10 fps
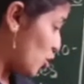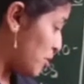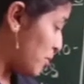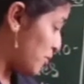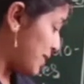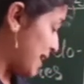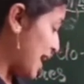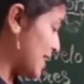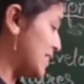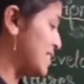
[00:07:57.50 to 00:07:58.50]
about
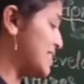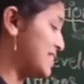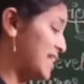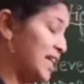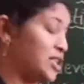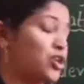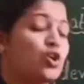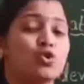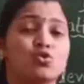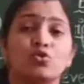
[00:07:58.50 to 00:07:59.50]
are the snakes.
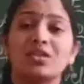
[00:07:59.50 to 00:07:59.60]
So the